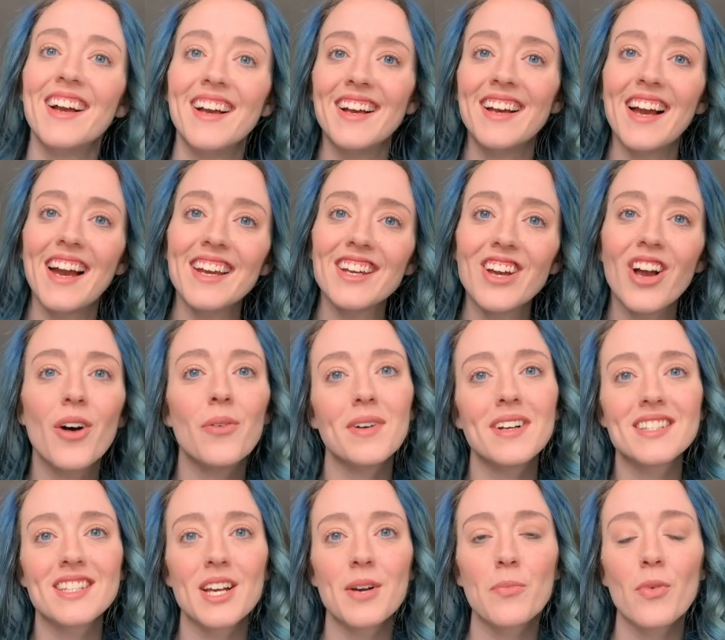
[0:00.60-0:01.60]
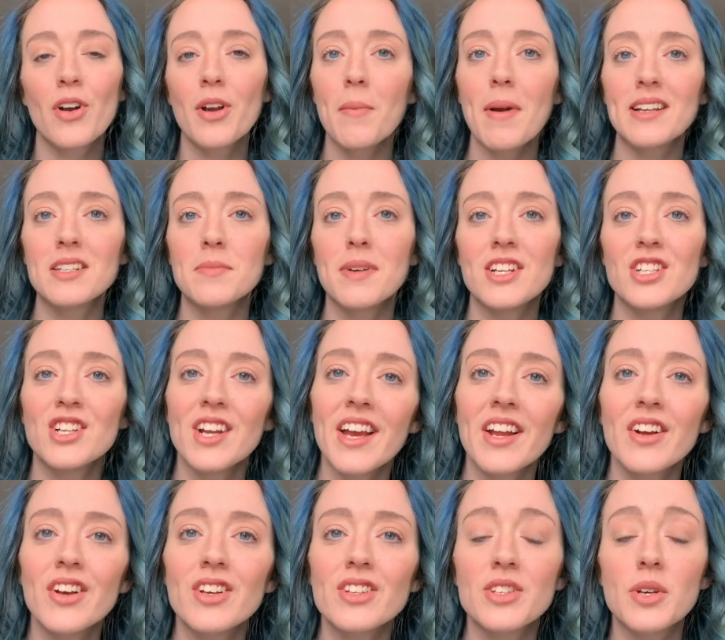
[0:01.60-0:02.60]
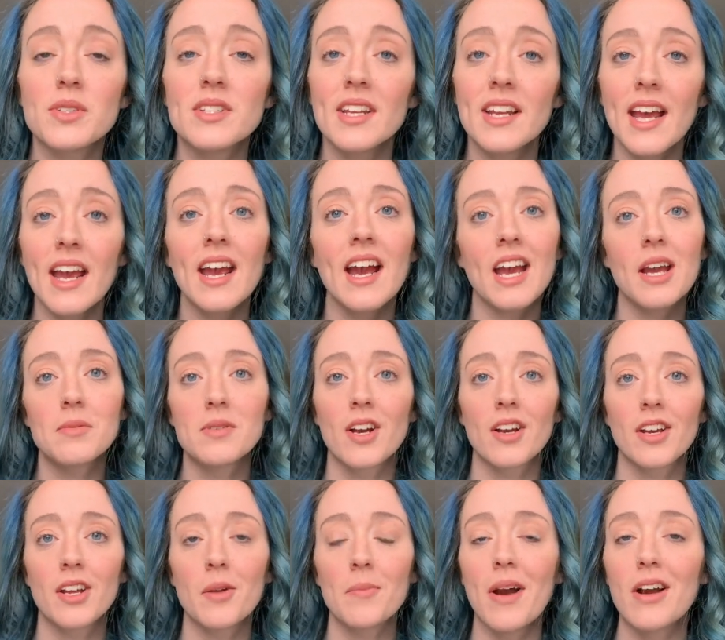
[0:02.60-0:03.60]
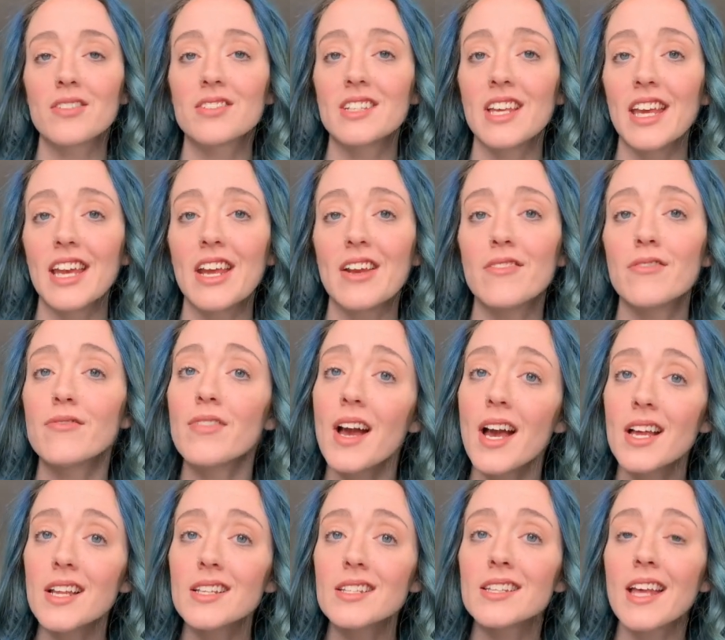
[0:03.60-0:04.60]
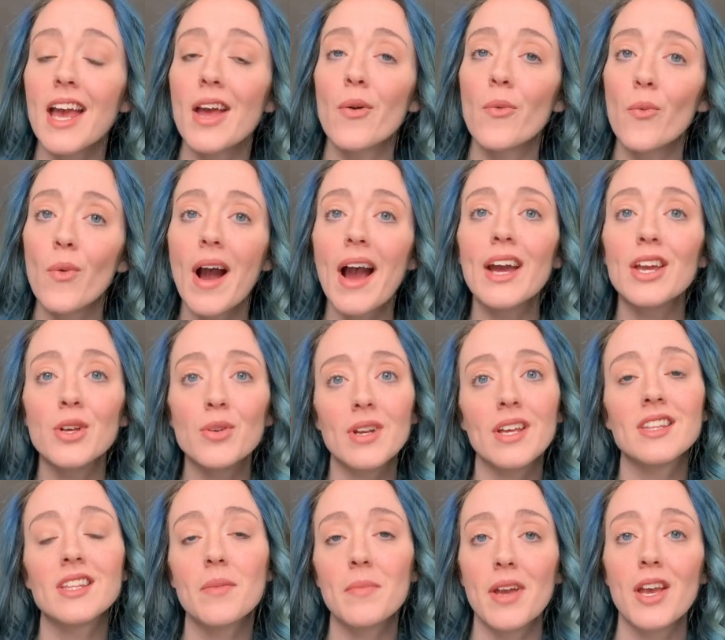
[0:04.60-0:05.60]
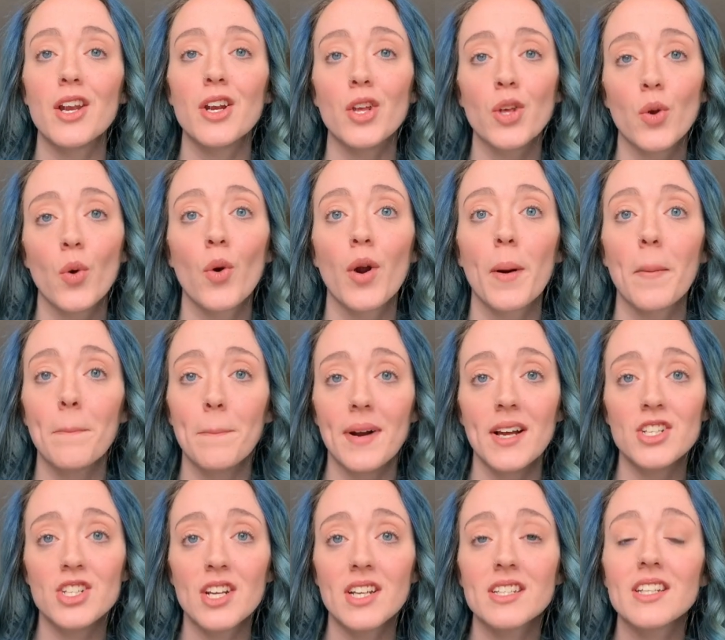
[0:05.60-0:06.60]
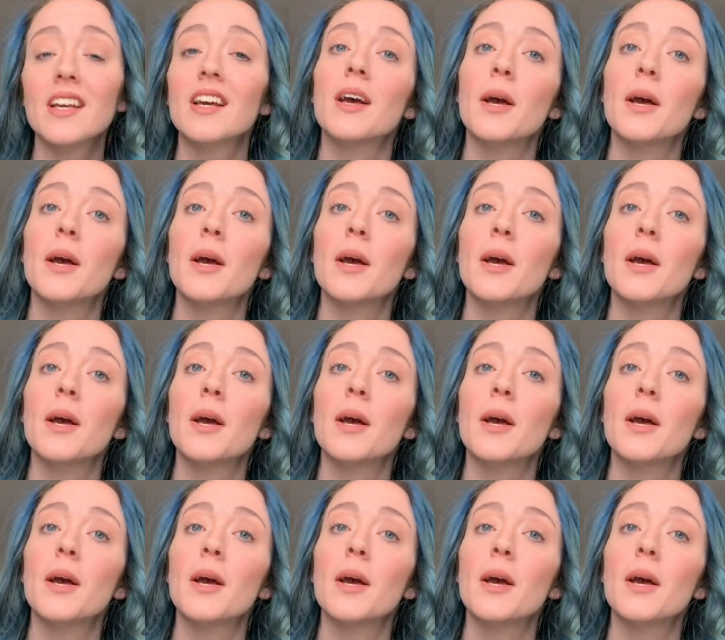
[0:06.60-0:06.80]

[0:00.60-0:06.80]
Hey y'all, what's up? Welcome back to my channel. So today I am talking about sinking funds and why you need them in your budget.